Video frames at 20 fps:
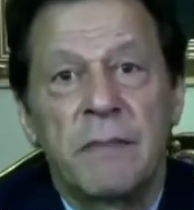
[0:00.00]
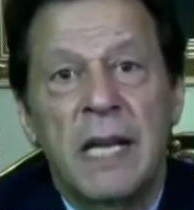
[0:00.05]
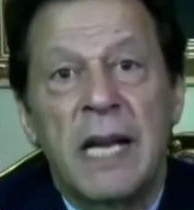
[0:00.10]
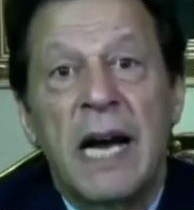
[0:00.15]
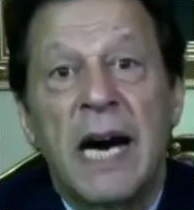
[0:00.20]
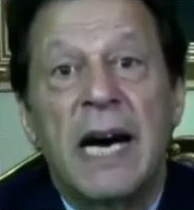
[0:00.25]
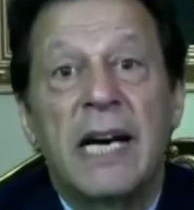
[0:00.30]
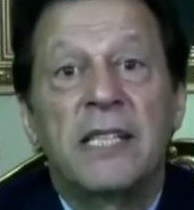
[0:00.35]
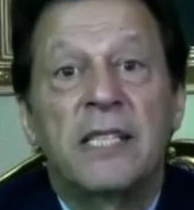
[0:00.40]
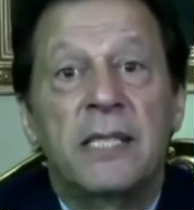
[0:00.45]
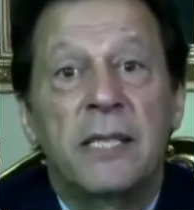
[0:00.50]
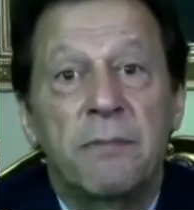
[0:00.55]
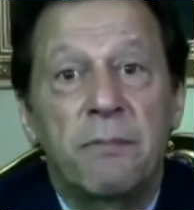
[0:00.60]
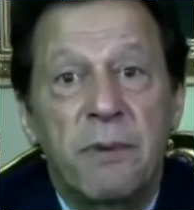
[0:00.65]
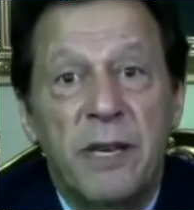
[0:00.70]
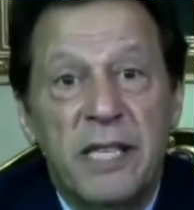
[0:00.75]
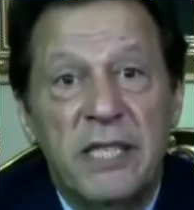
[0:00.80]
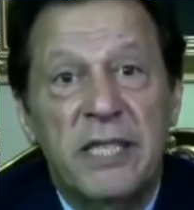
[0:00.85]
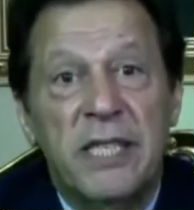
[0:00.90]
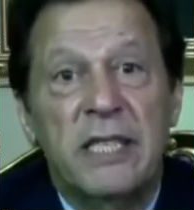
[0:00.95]
are
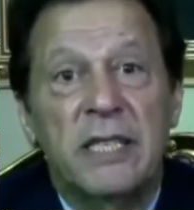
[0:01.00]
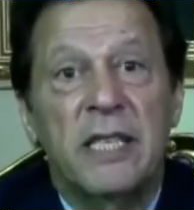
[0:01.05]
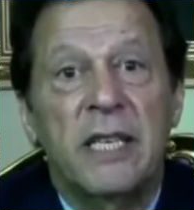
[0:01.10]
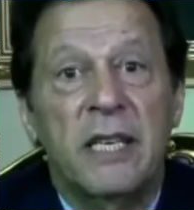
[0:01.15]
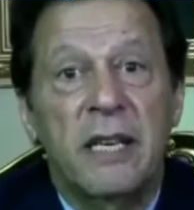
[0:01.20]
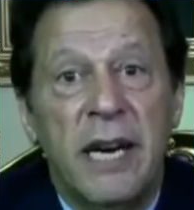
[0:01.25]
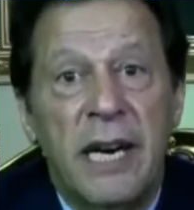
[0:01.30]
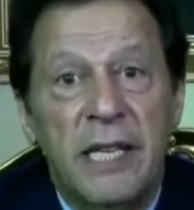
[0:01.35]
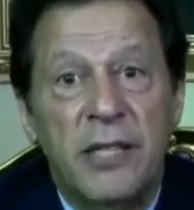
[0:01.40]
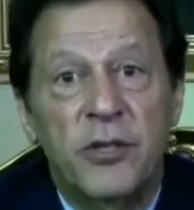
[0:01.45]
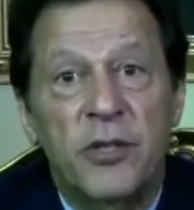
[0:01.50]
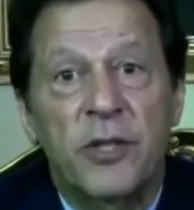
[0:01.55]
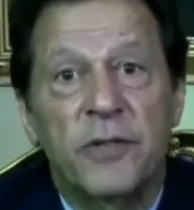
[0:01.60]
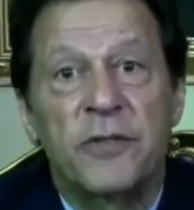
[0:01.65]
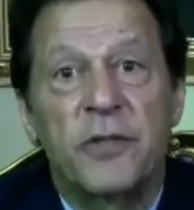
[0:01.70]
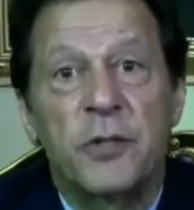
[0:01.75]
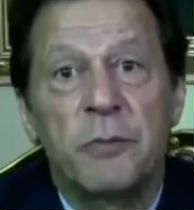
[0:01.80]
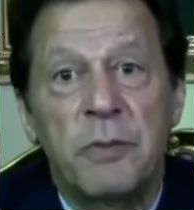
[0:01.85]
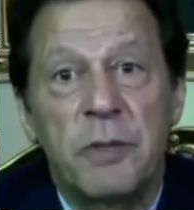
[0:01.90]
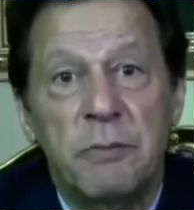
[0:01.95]
suppressing the rights of
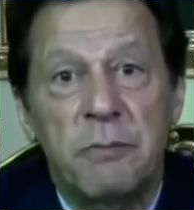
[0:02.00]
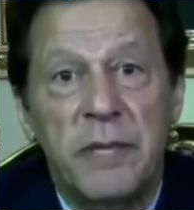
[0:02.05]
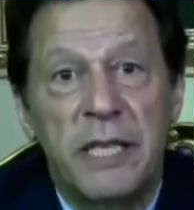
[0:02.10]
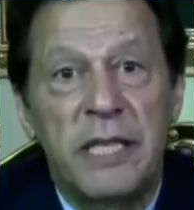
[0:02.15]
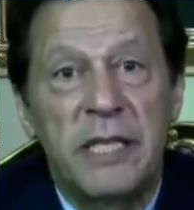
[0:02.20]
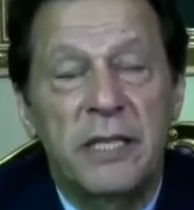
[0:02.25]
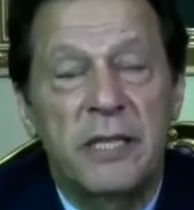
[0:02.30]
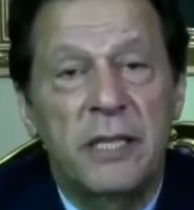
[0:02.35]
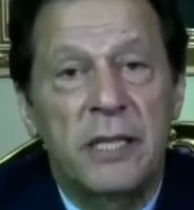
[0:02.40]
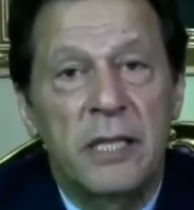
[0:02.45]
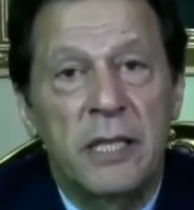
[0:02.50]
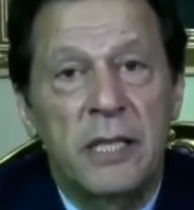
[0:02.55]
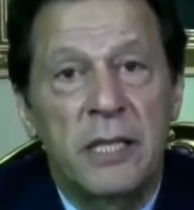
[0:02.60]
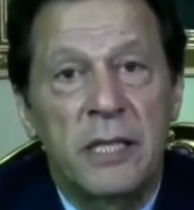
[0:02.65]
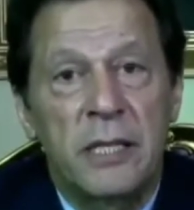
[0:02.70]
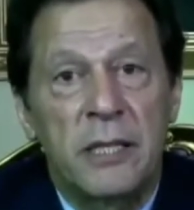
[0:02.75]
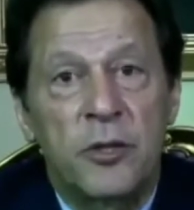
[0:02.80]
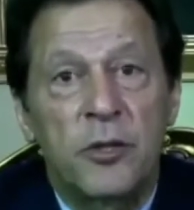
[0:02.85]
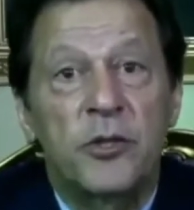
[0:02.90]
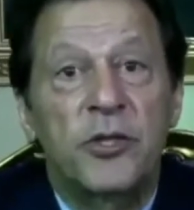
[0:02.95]
human beings
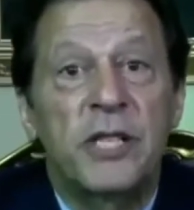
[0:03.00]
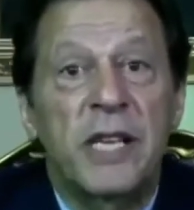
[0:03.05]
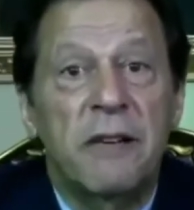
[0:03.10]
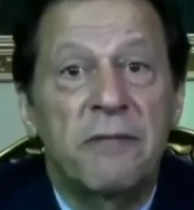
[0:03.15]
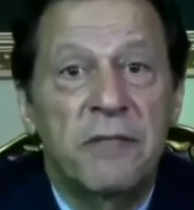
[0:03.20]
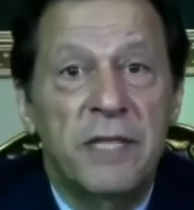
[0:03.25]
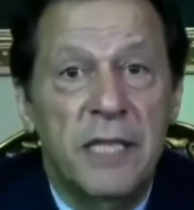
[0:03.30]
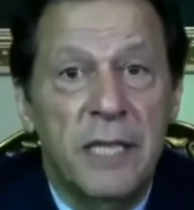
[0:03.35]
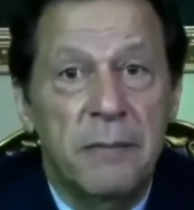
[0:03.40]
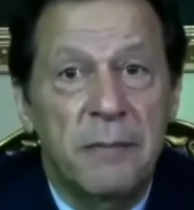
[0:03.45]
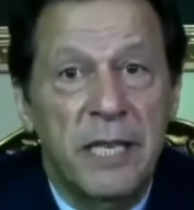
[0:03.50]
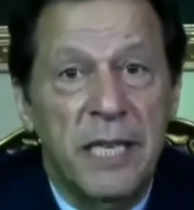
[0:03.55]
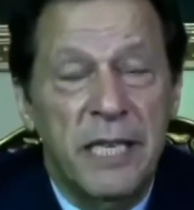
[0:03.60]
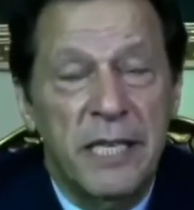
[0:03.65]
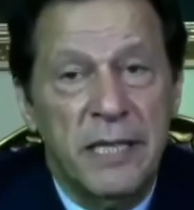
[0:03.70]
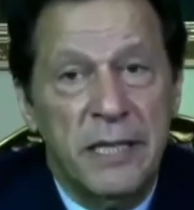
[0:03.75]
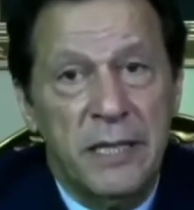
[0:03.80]
to self-determination.